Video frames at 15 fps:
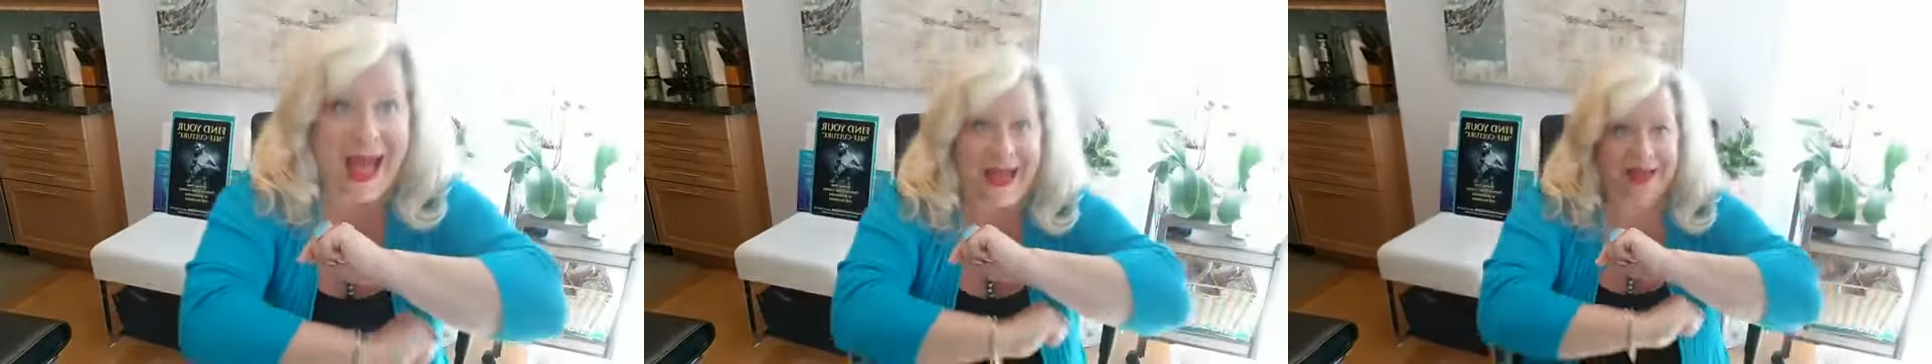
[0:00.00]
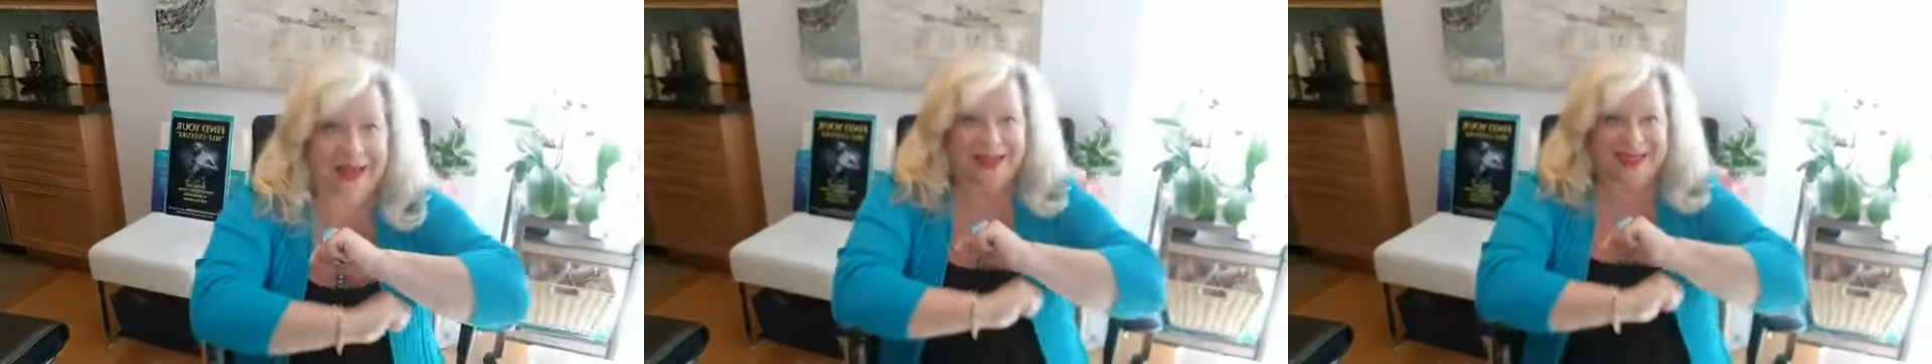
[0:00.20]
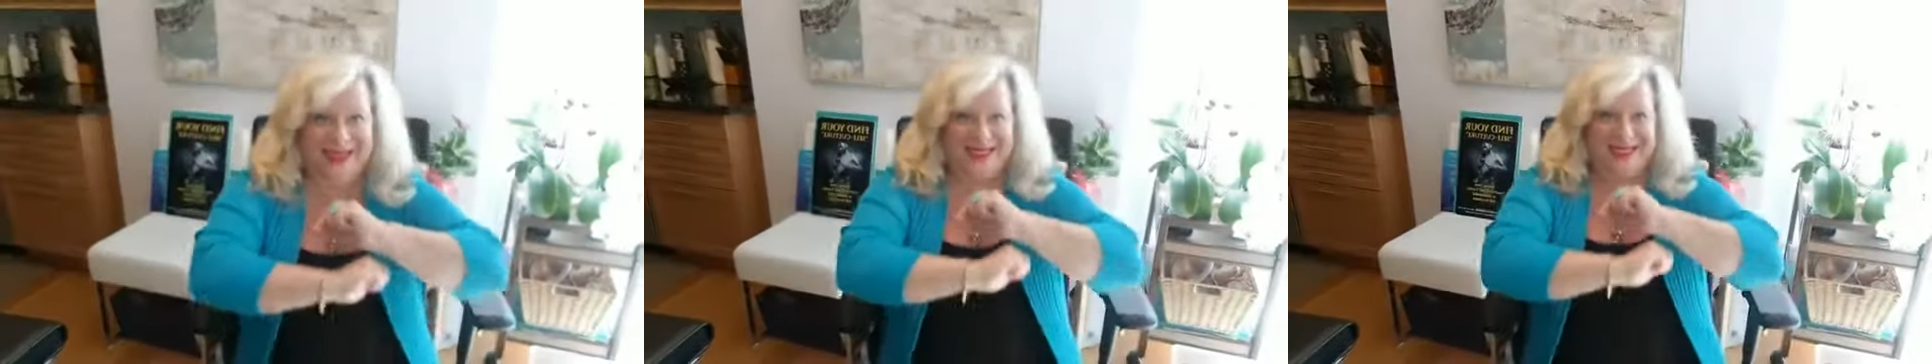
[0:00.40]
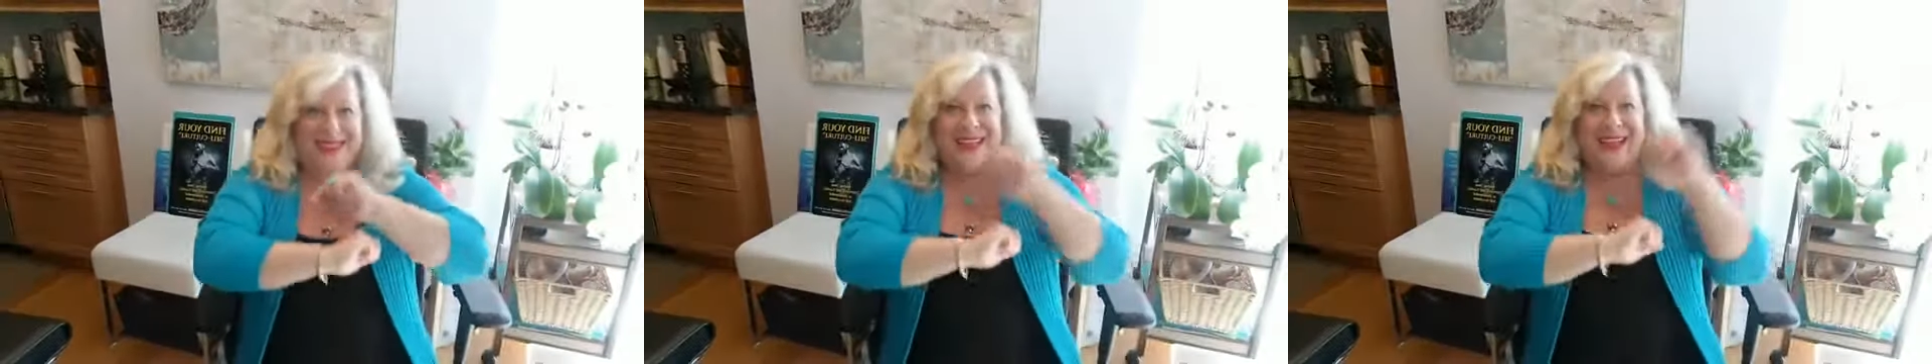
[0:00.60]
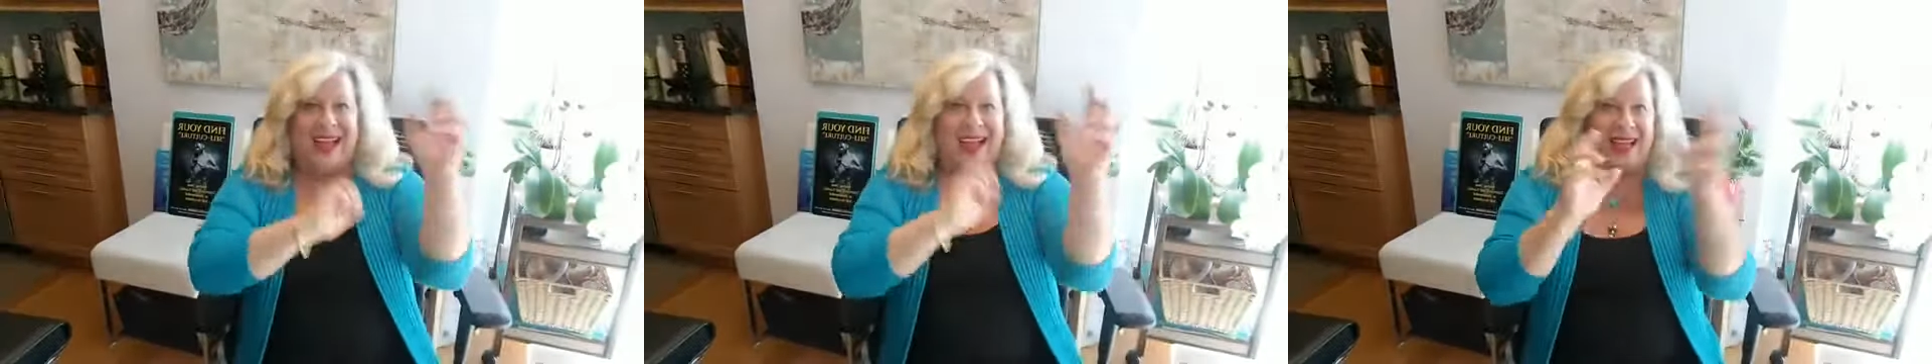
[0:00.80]
back.
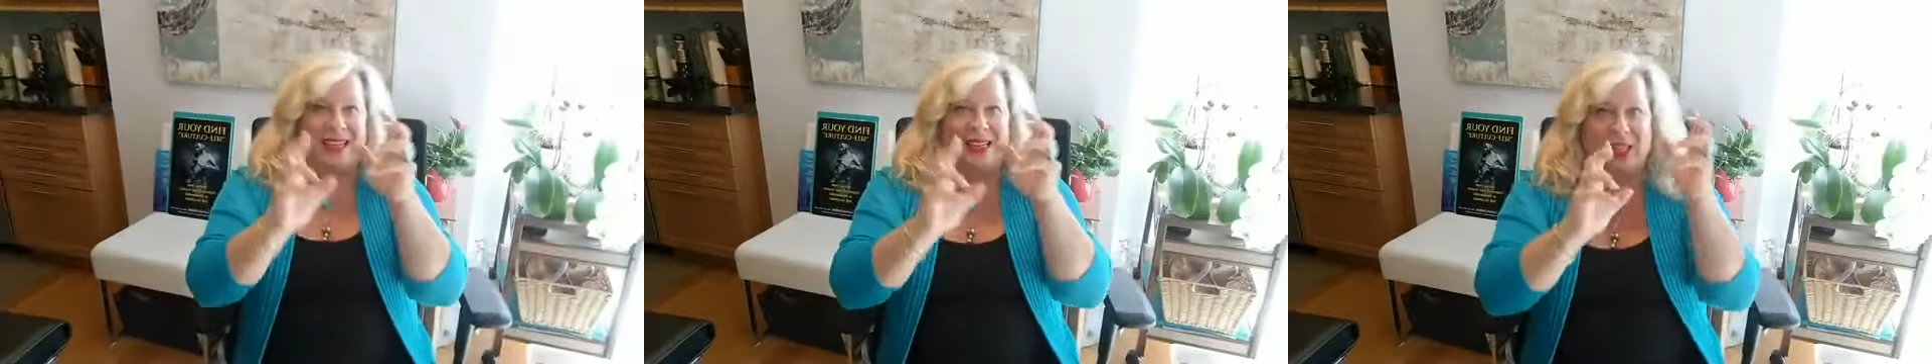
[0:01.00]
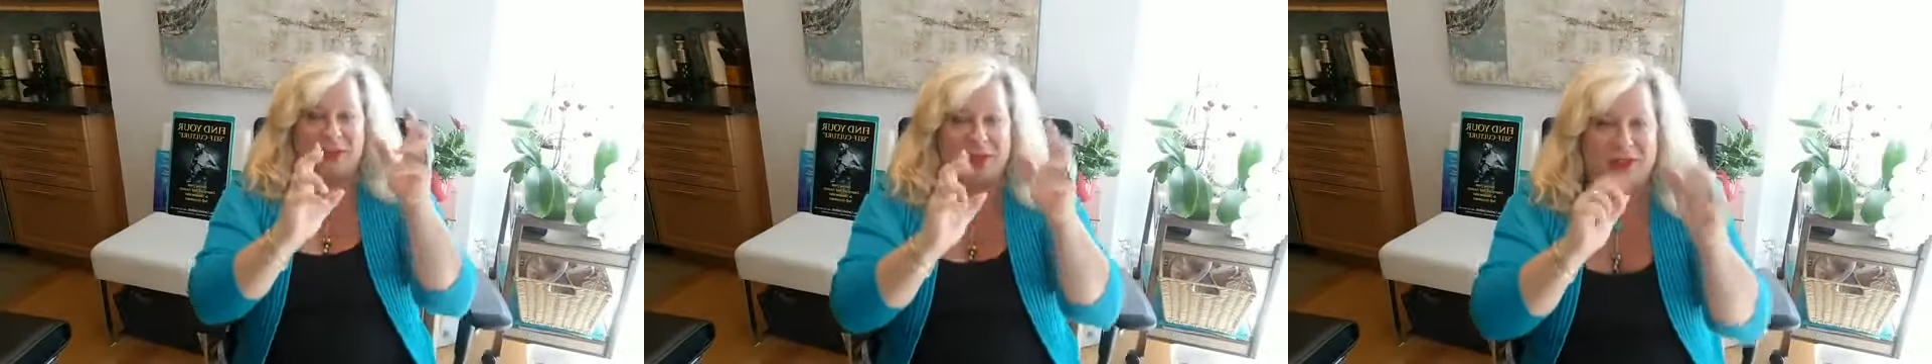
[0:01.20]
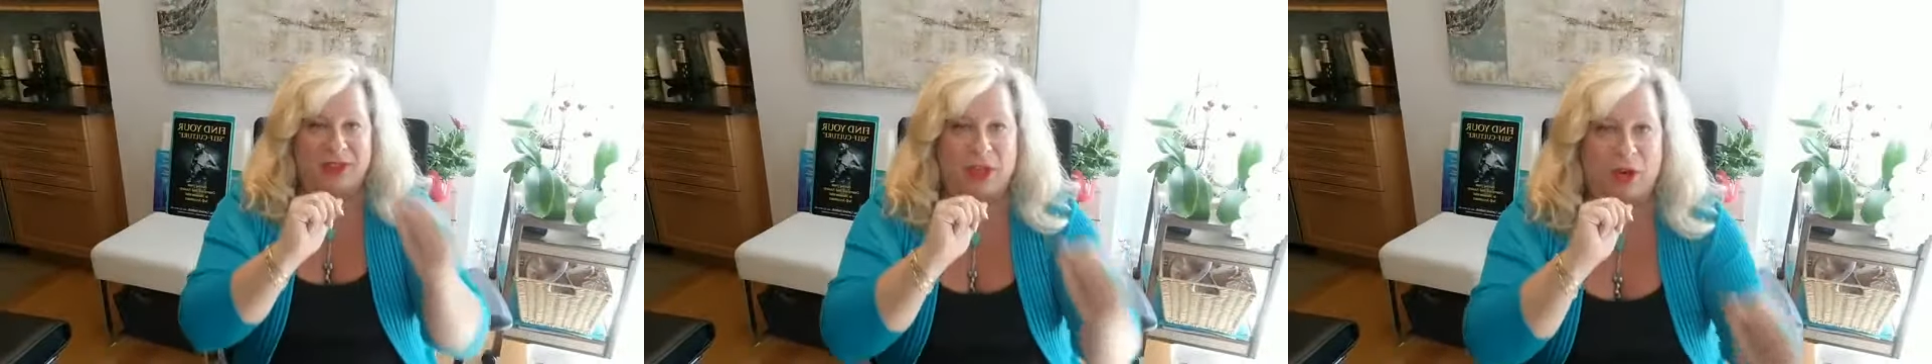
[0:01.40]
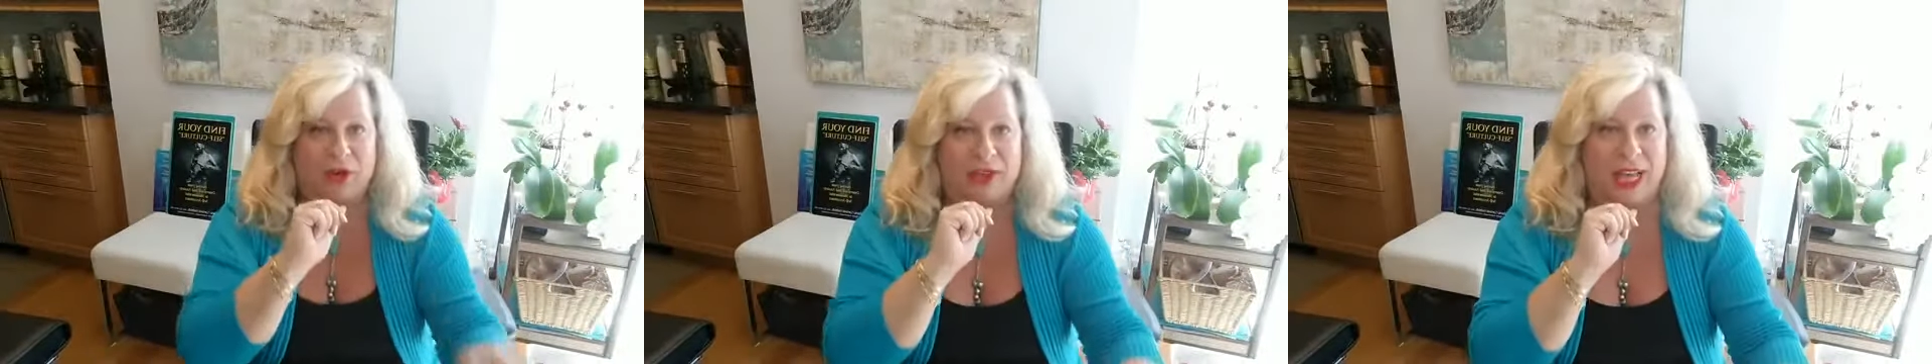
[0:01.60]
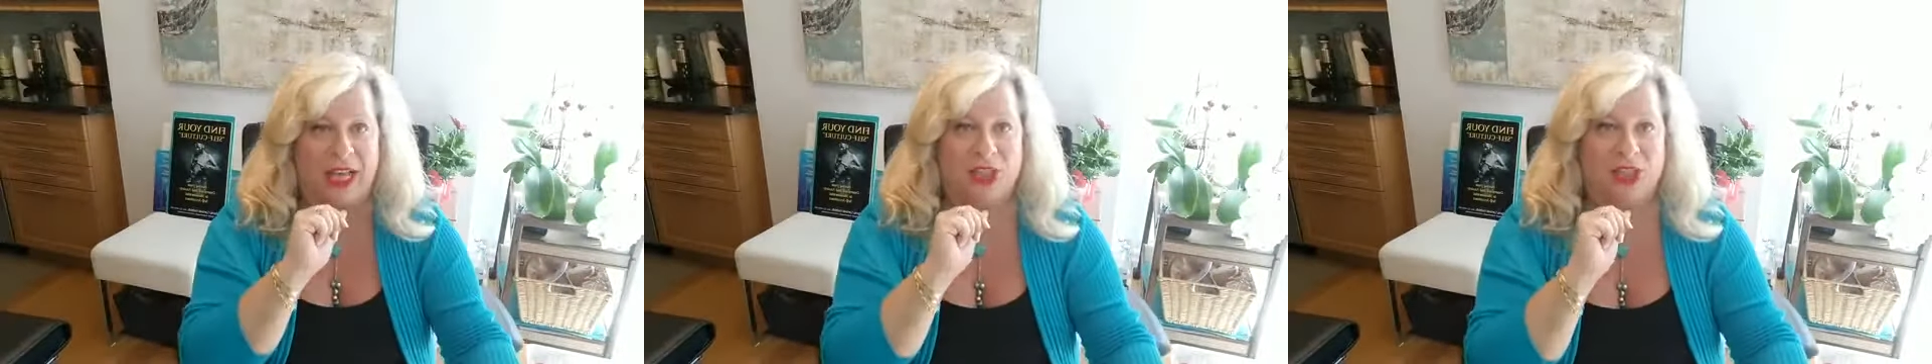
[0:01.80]
Had a little bit of a
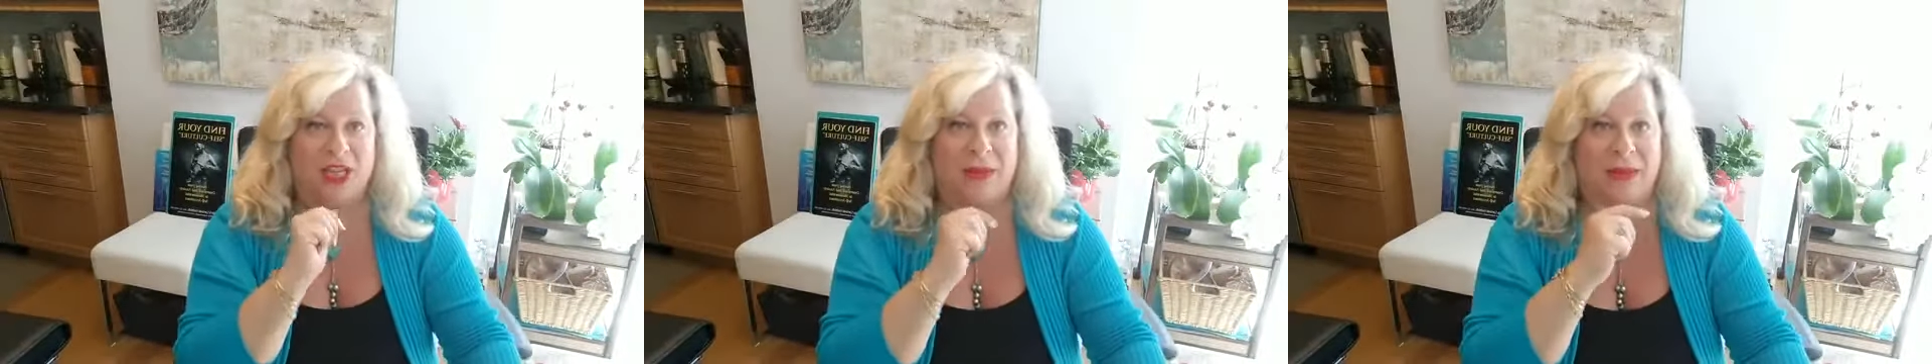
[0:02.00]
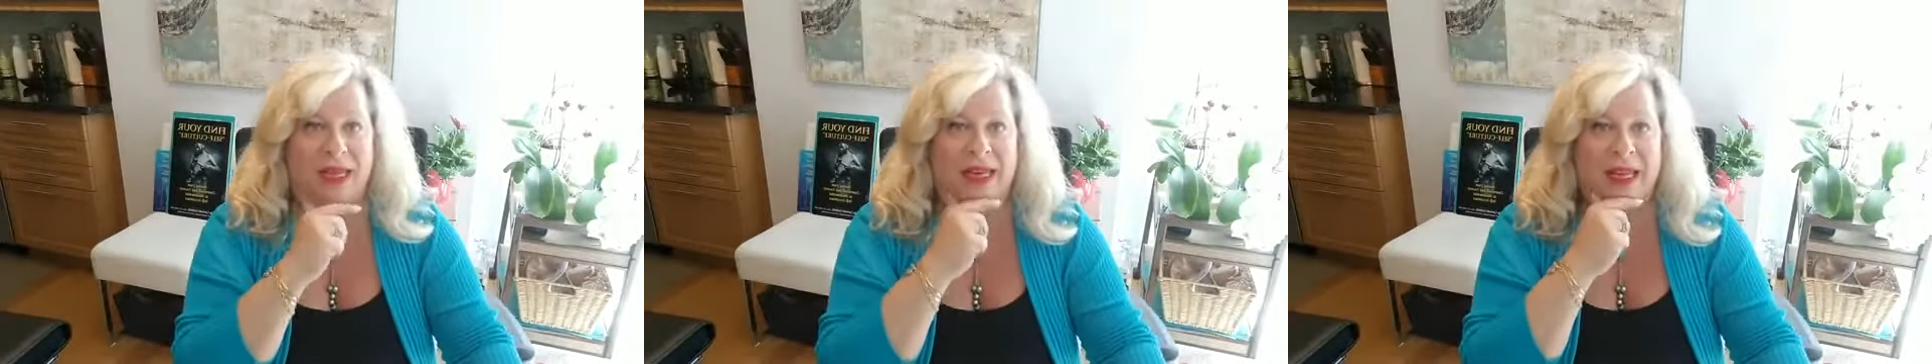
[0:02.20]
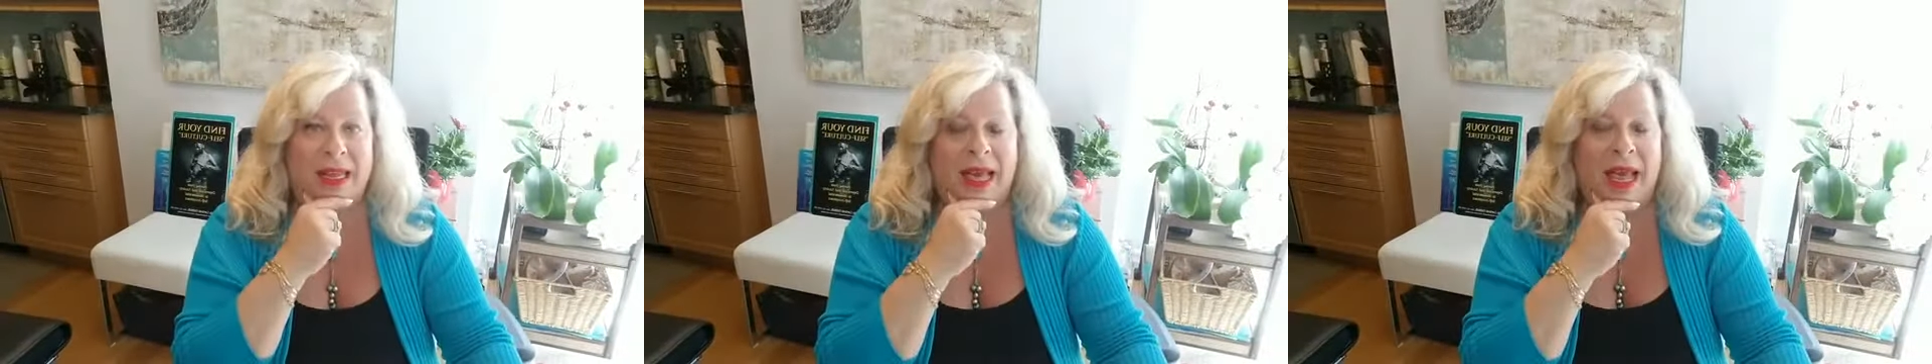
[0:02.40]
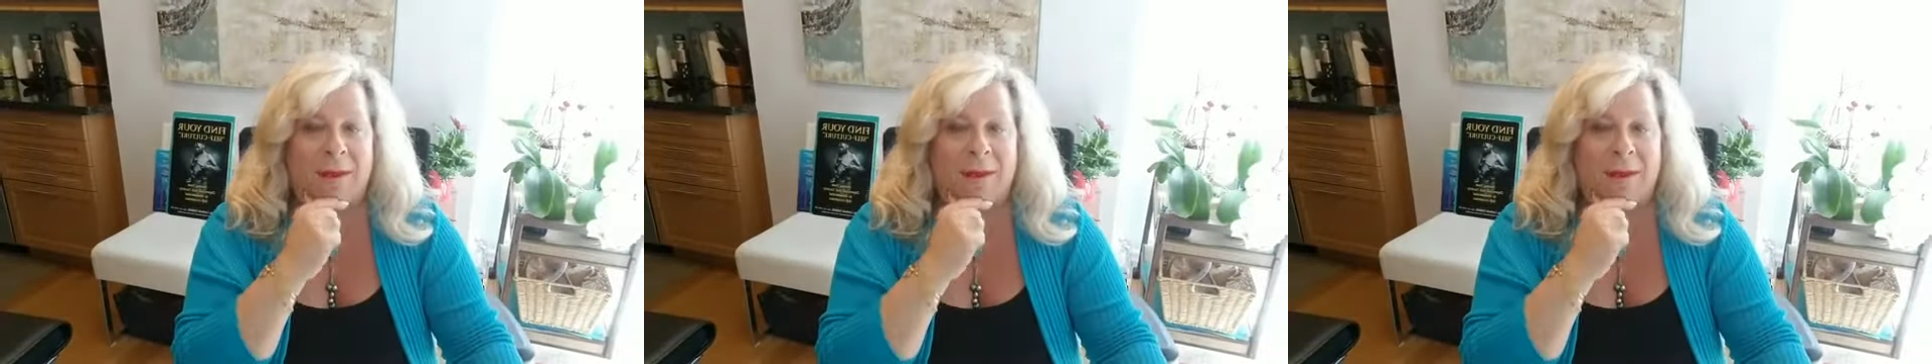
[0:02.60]
notification come in.